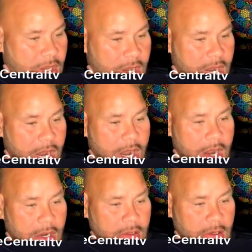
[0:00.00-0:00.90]
a
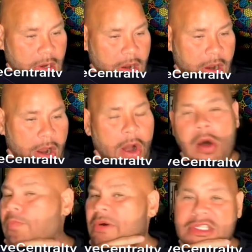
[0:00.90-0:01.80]
whole
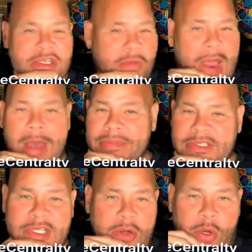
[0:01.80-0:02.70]
bunch of rappers
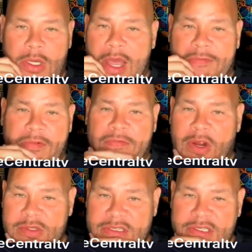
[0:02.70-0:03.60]
to call out for
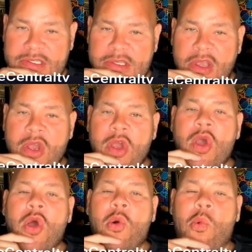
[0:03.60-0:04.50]
verses.
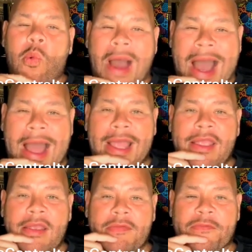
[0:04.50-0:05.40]
Why
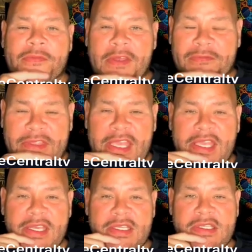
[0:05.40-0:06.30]
50
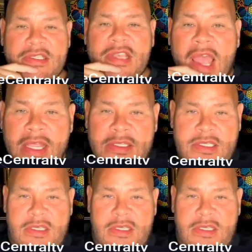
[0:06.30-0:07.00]
Cent?